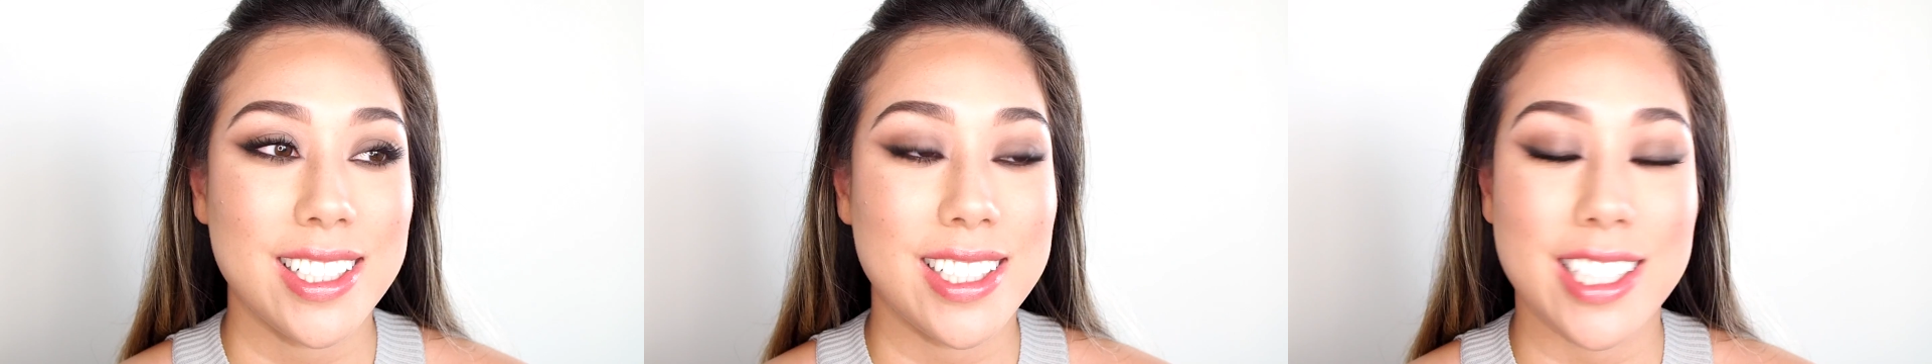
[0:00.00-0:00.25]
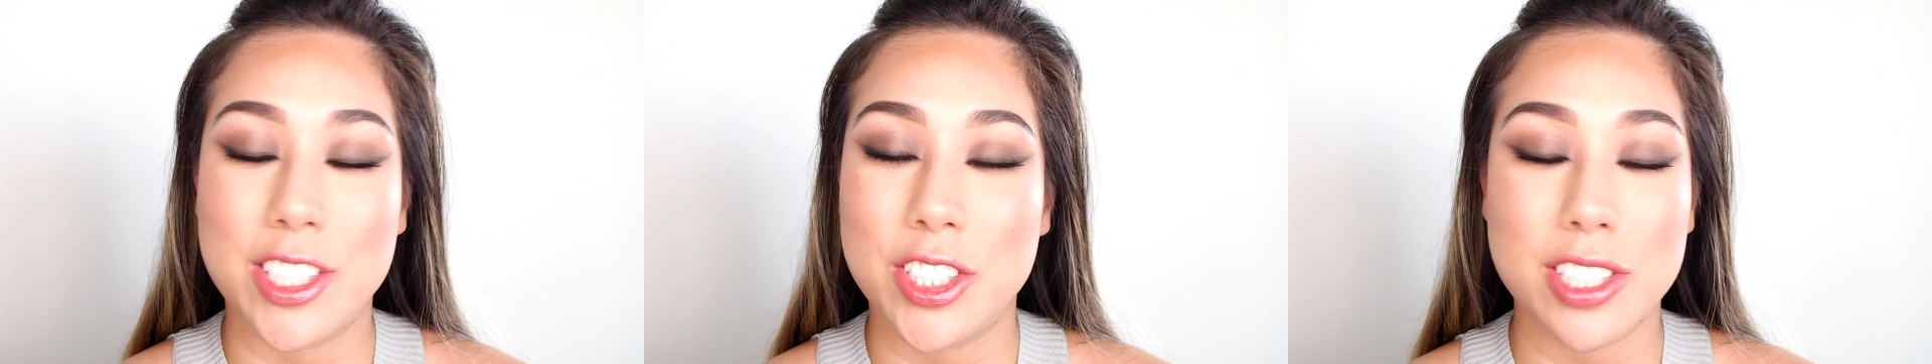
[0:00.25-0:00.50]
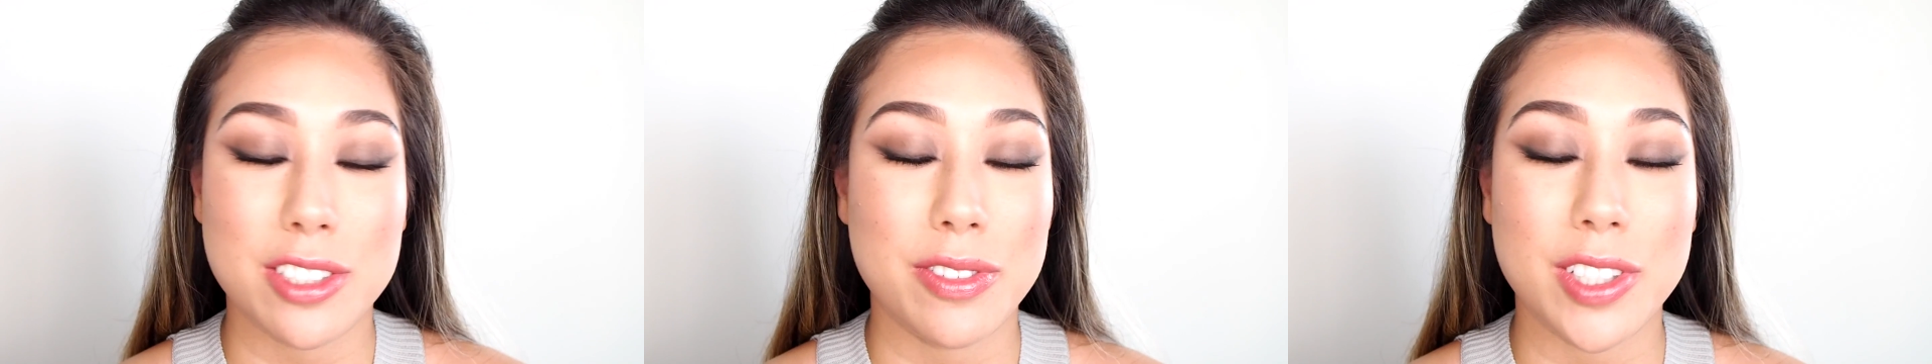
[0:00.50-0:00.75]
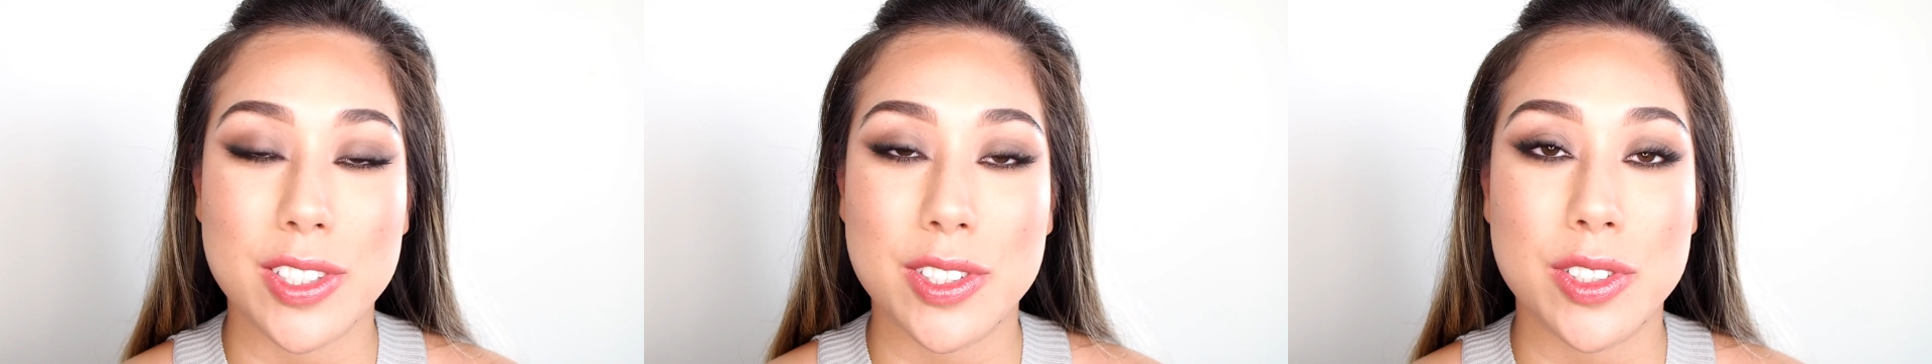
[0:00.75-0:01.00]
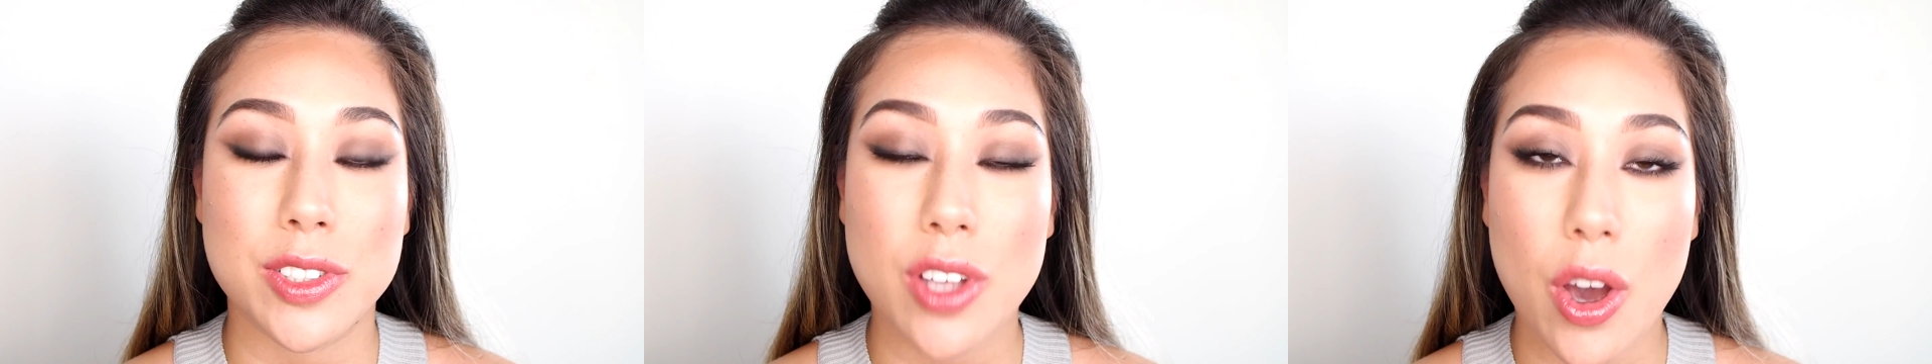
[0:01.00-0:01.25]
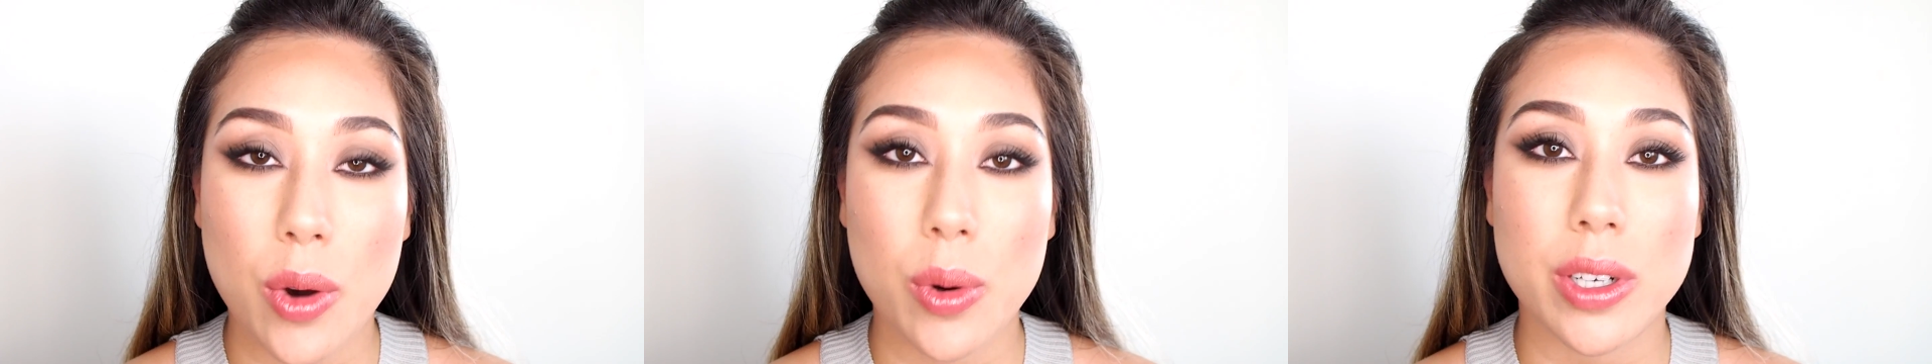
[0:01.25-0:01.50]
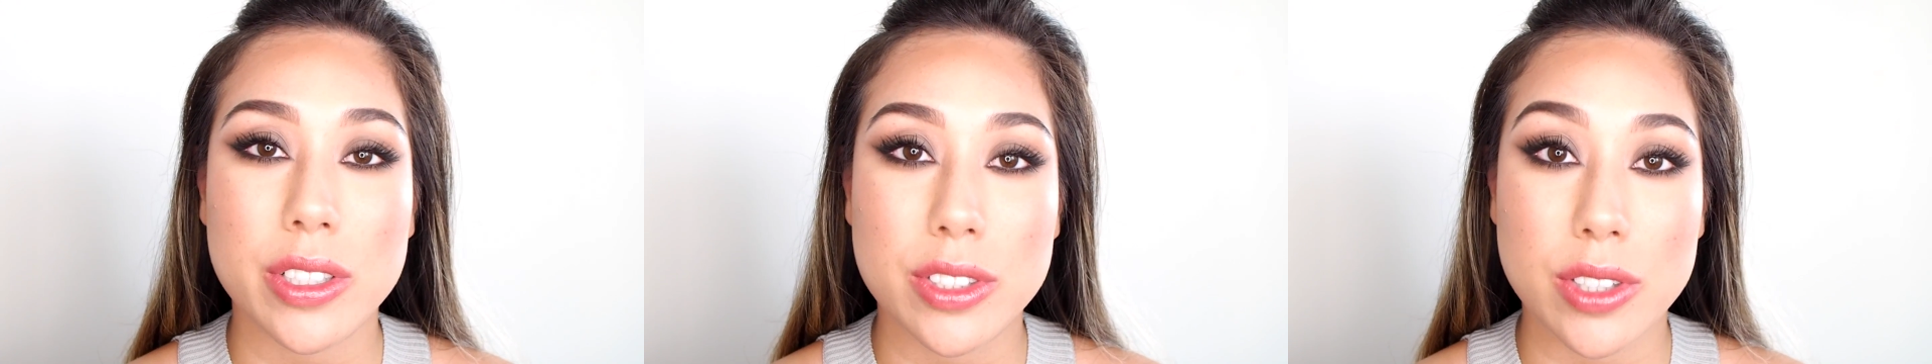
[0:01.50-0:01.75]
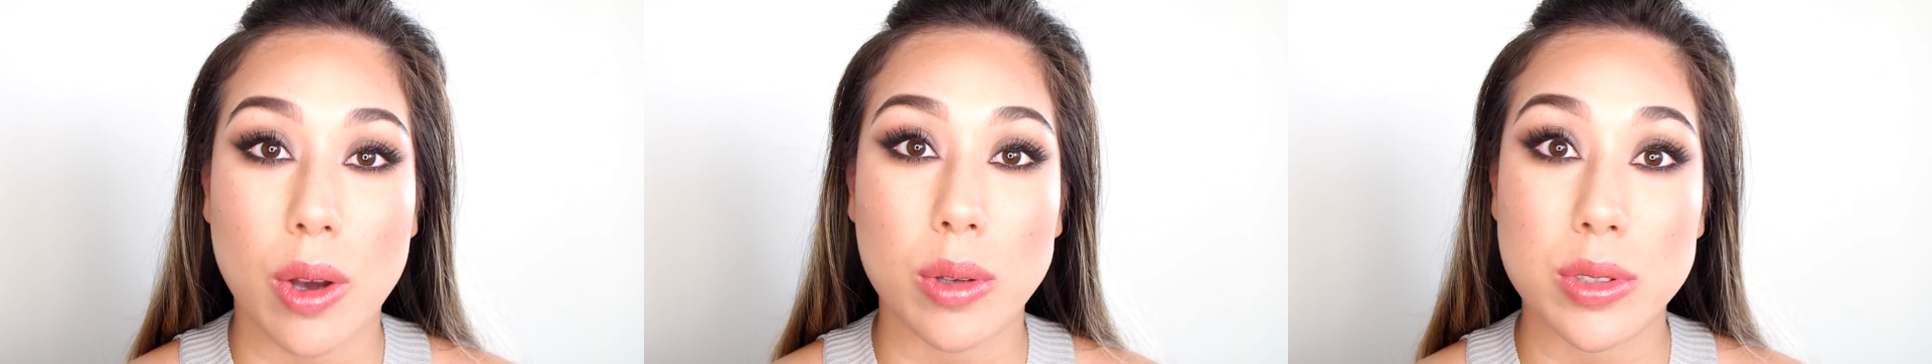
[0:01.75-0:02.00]
it just feels so
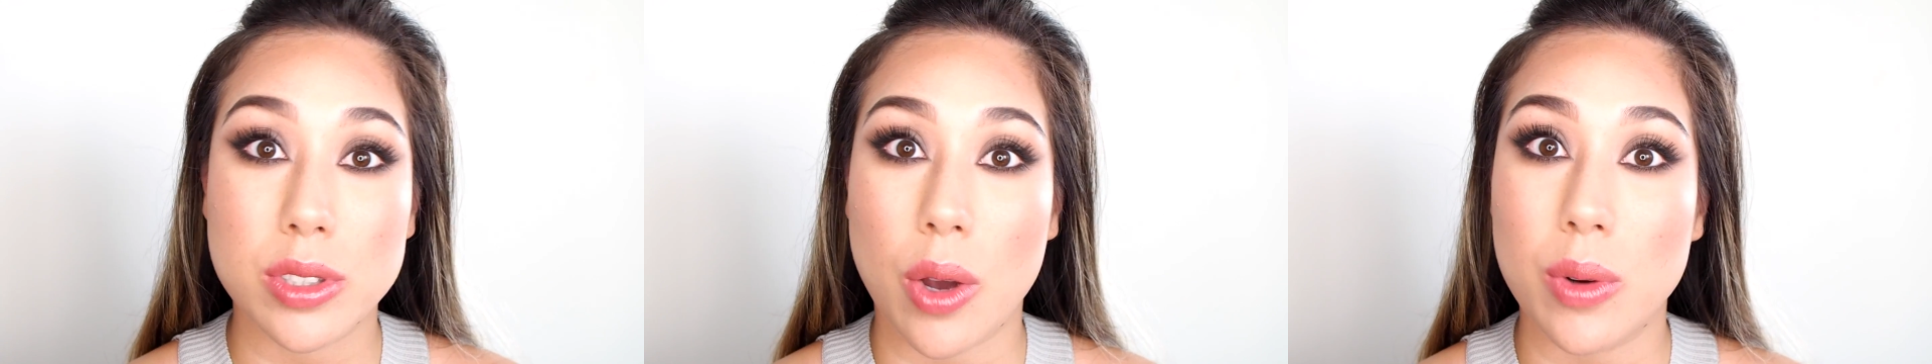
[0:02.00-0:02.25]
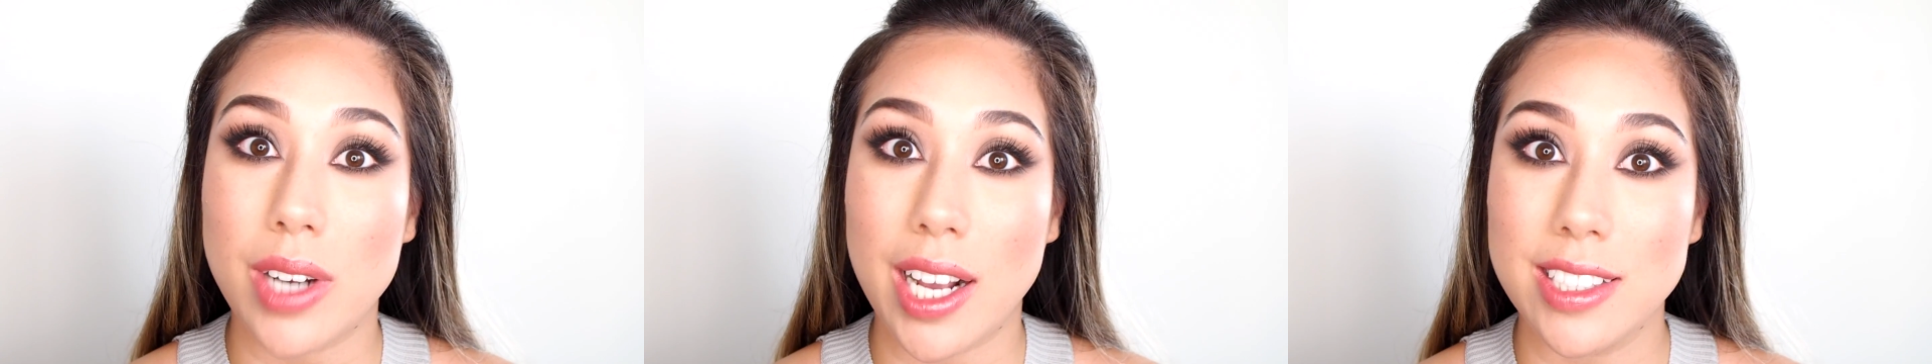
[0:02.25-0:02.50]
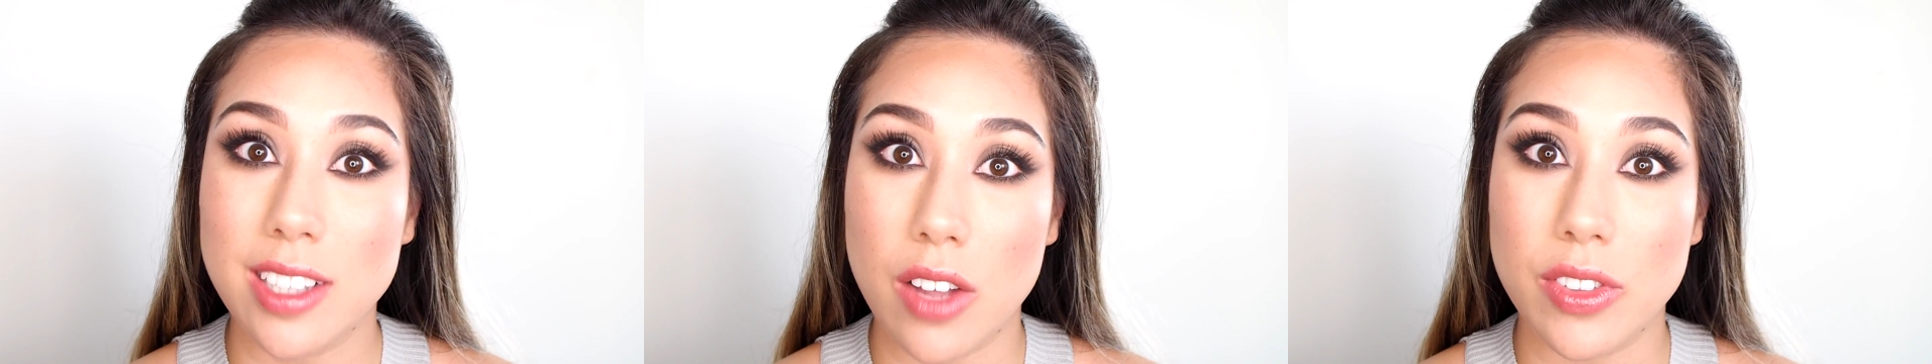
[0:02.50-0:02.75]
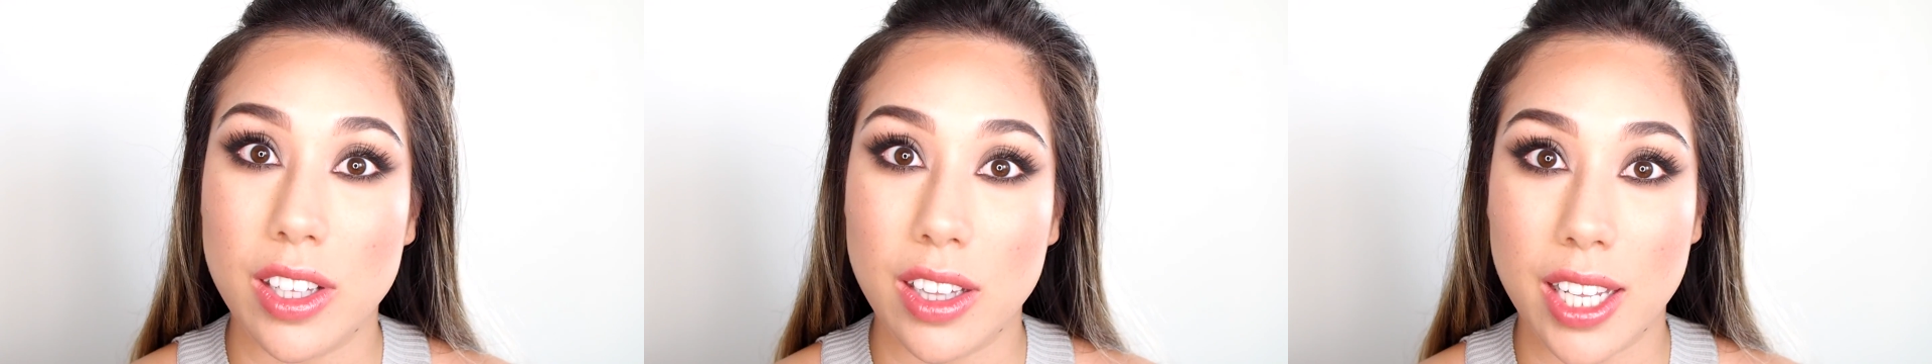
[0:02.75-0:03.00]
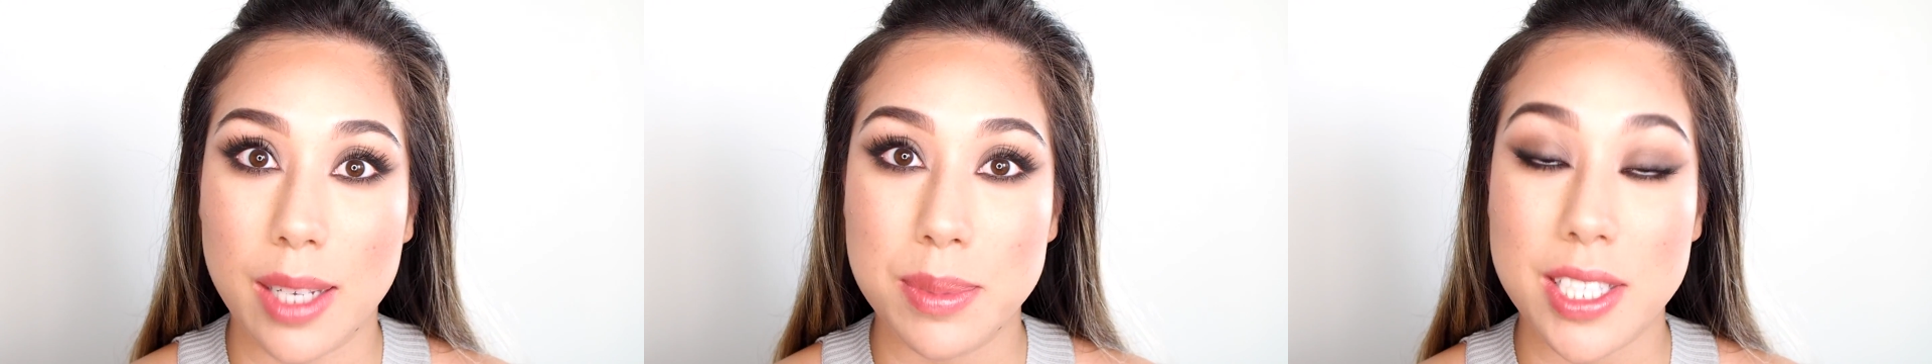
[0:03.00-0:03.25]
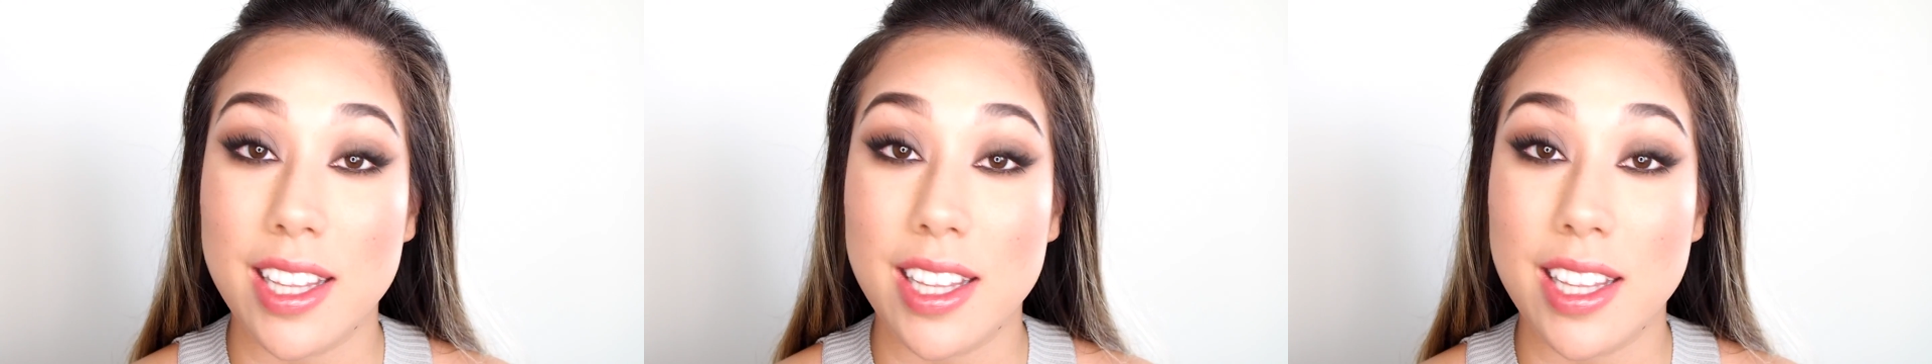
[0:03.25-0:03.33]
nice on the lips.